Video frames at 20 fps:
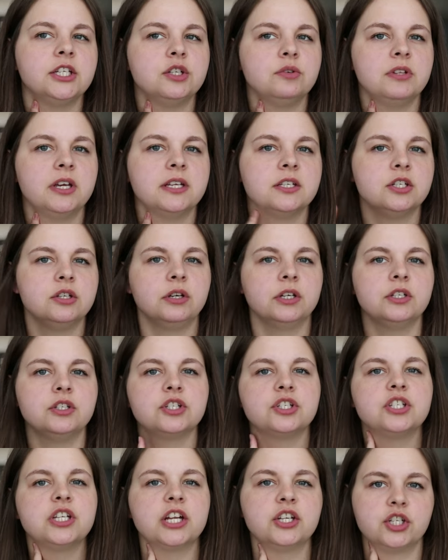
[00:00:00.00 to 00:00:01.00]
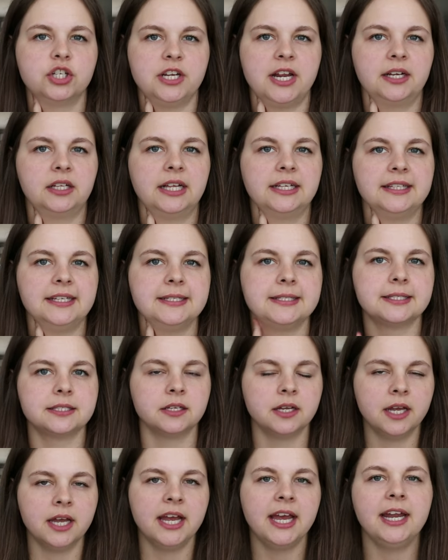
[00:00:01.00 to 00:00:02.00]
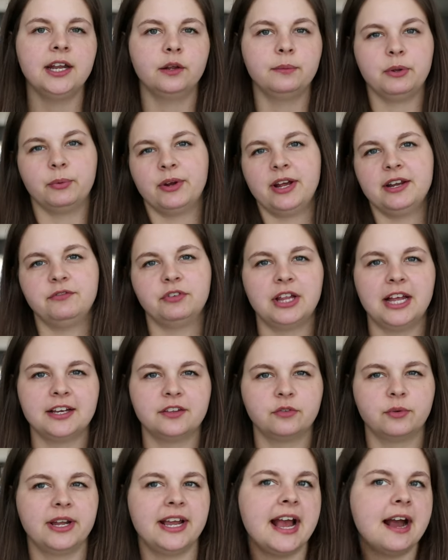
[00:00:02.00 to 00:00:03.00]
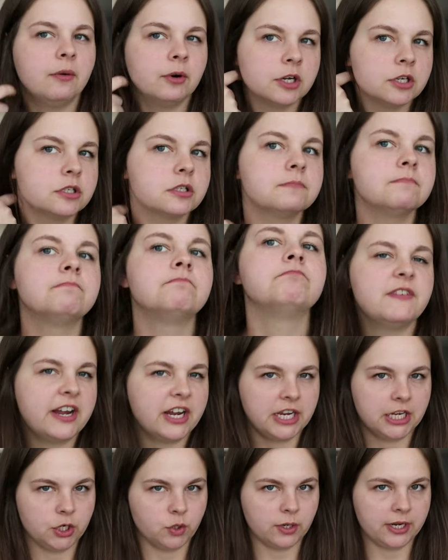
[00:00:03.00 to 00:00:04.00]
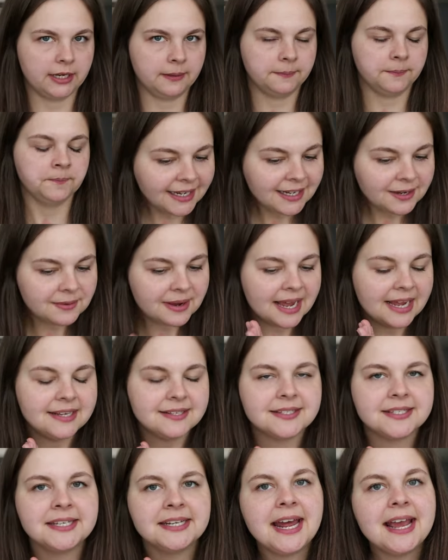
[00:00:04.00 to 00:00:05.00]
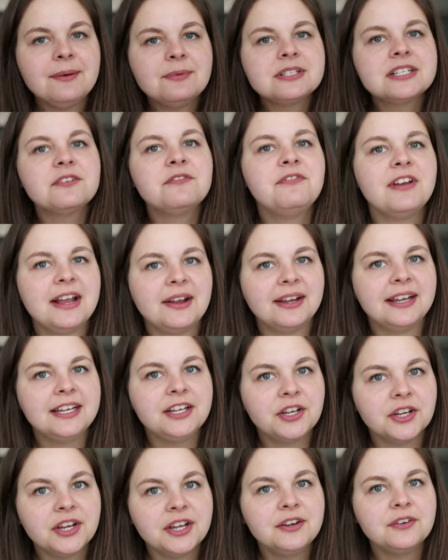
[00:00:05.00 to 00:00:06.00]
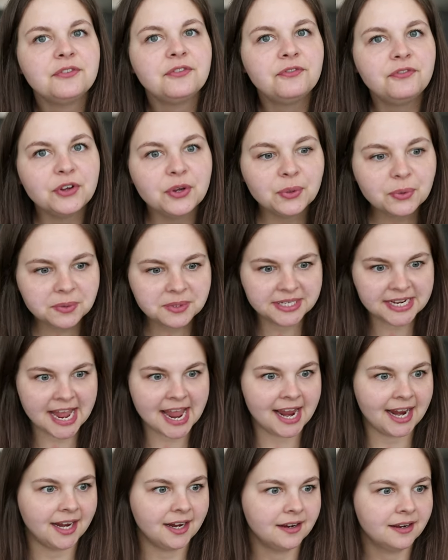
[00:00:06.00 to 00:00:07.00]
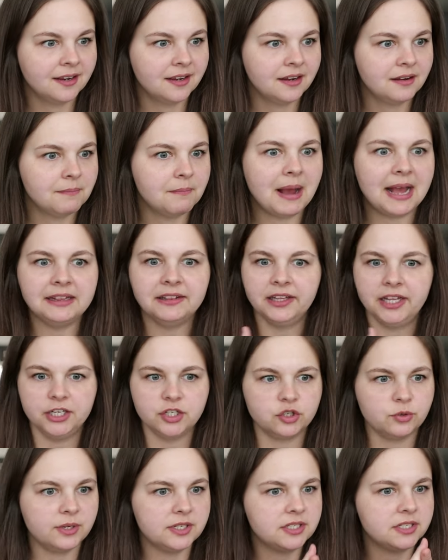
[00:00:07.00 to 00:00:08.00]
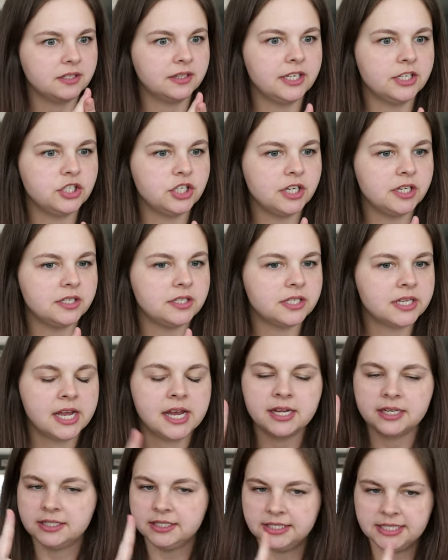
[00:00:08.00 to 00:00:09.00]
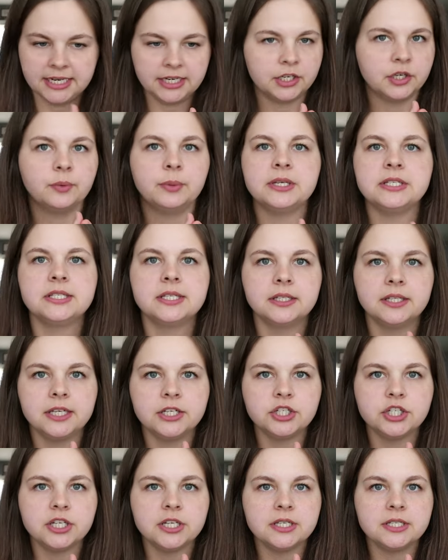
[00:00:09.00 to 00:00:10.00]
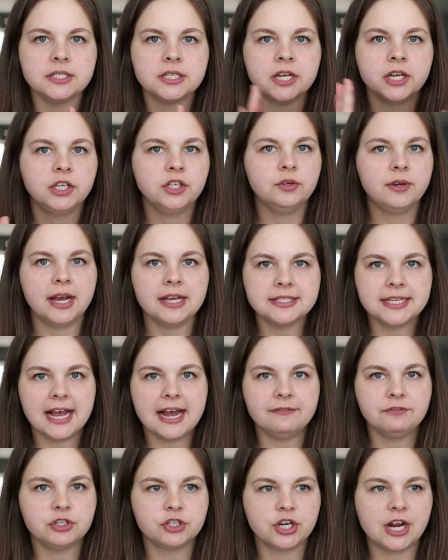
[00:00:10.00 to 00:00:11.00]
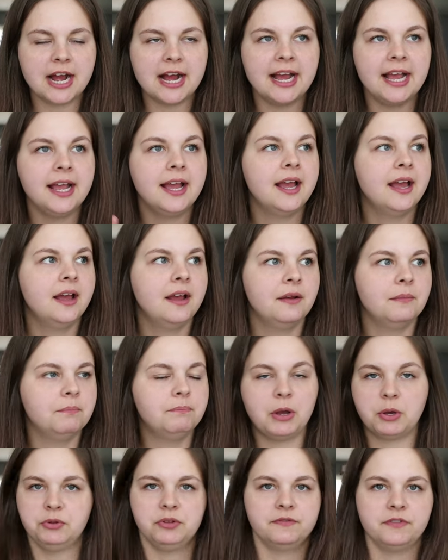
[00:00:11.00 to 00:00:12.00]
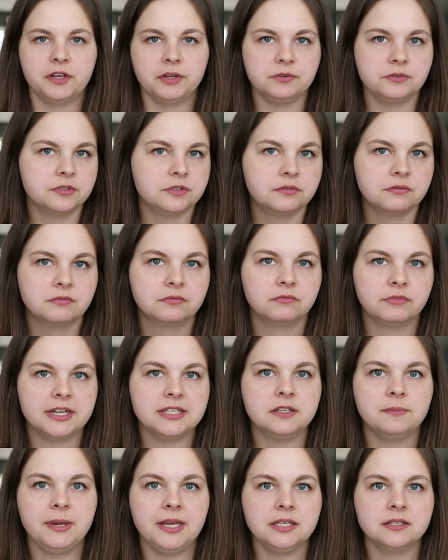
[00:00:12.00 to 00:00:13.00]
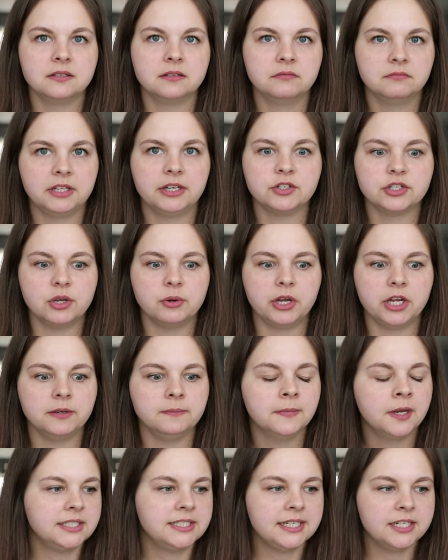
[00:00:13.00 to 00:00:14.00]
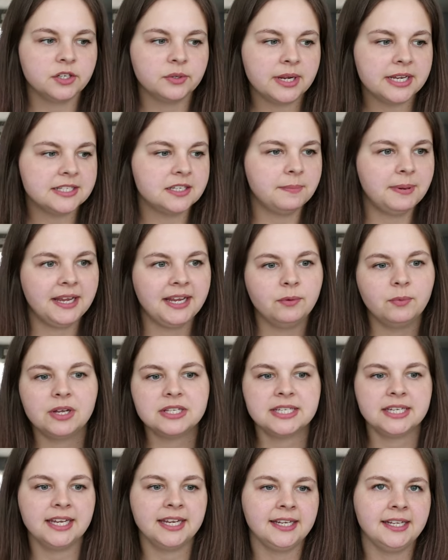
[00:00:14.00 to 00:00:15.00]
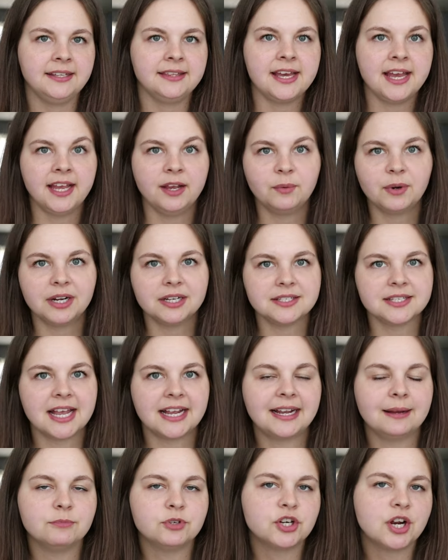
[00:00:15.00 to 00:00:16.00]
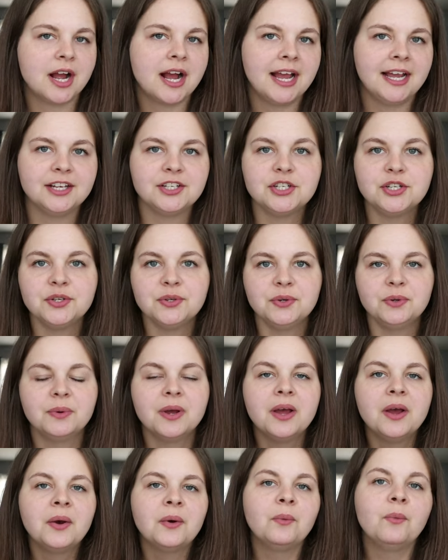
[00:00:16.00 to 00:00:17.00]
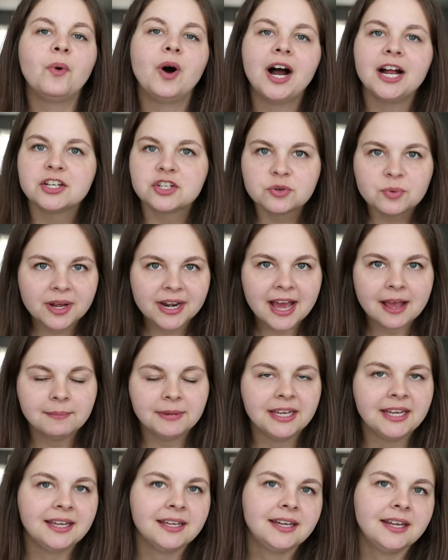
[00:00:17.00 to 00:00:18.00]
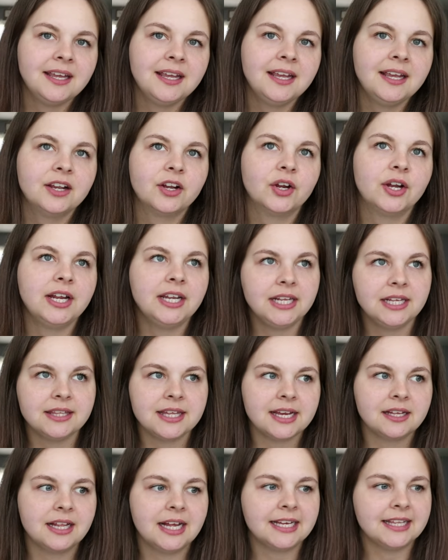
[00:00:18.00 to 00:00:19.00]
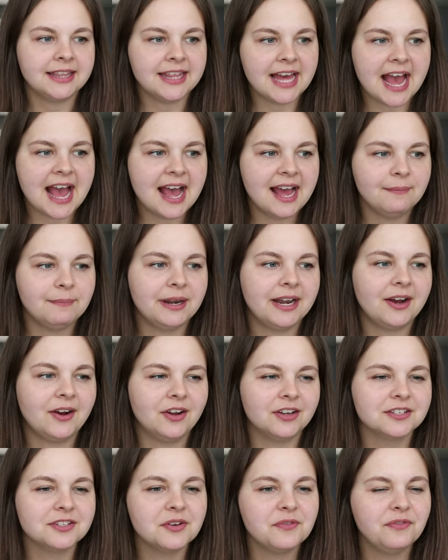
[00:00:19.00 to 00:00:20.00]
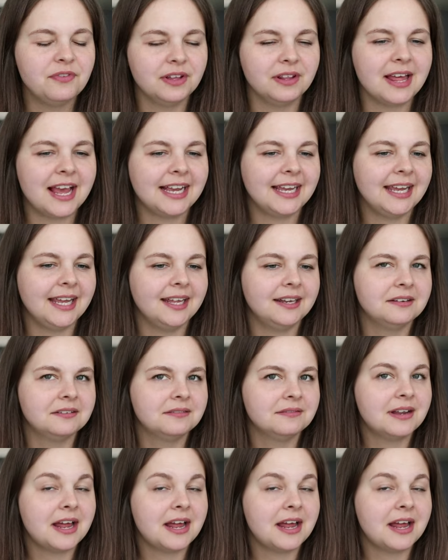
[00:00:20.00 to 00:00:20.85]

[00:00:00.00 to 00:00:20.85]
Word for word: can do this? You can just touch your neck like this and it'll be red for like three hours. It's very annoying. Anyways, today was a very good food day. My lunch was delicious. Dinner was delicious. You guys have to try both of those recipes. They're so good. The dinner recipe wasn't anything where it's like I'm trying to watch what I'm eating or anything like that, but I also feel like it